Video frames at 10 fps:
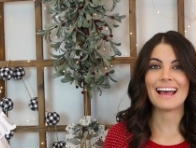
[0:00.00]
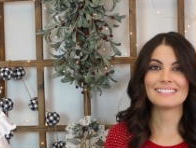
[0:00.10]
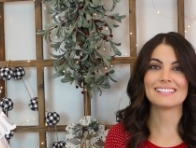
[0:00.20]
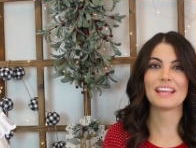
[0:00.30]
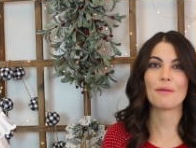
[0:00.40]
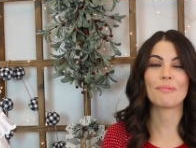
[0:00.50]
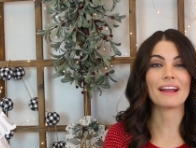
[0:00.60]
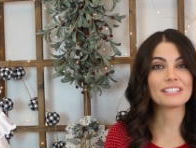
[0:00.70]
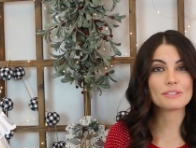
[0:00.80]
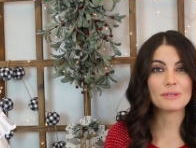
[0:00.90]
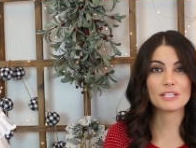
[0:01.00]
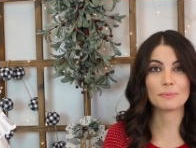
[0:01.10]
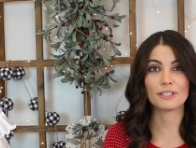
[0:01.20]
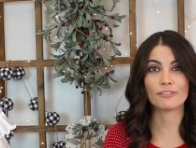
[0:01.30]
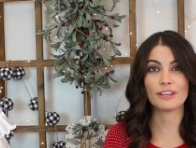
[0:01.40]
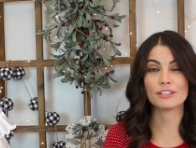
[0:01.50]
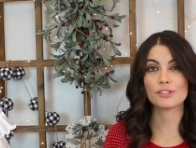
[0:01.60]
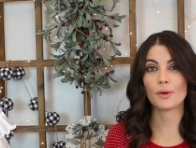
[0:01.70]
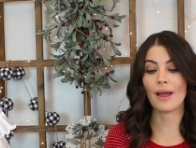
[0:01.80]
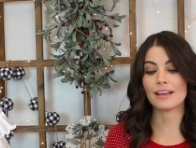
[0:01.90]
As I say, practice makes perfect,
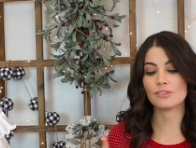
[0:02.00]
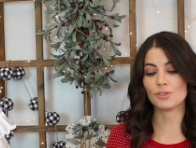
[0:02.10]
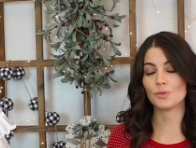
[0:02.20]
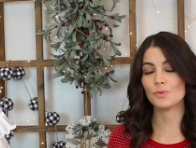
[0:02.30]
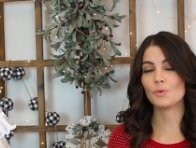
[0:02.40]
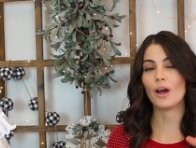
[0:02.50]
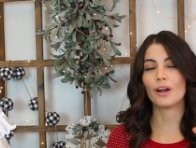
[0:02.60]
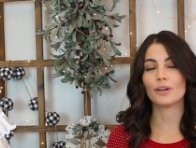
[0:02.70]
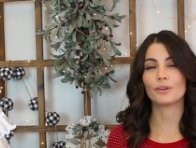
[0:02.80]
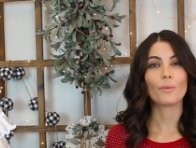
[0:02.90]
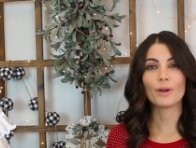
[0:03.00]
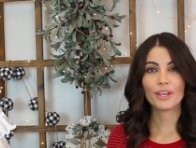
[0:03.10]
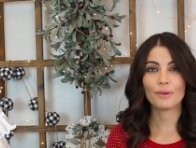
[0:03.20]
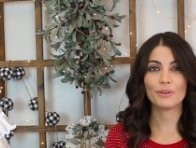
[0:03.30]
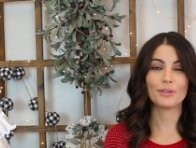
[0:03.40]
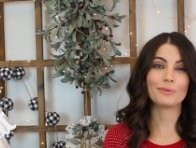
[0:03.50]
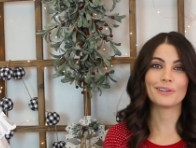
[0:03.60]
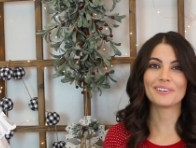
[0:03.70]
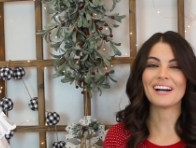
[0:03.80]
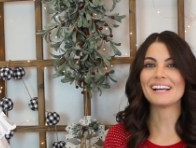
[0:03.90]
so as you are working with your
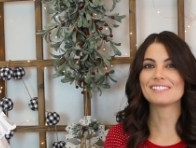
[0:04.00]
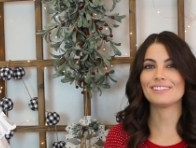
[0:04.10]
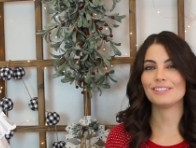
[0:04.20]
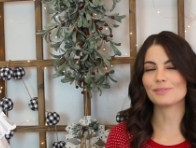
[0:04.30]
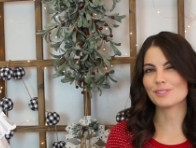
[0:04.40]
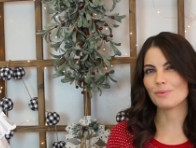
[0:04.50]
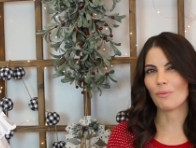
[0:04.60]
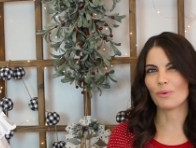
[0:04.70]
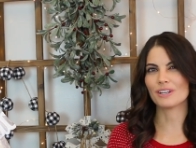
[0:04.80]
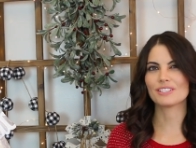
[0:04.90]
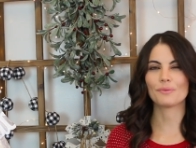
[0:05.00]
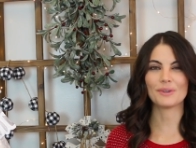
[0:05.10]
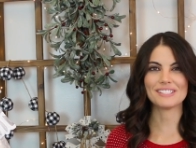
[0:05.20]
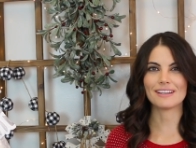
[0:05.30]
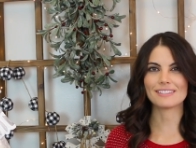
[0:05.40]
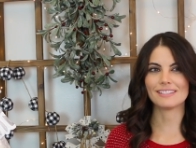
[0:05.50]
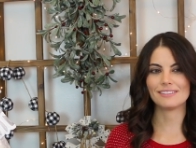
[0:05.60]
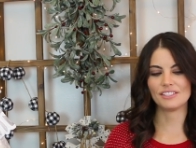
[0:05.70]
royal icing, you'll see what works and what doesn't.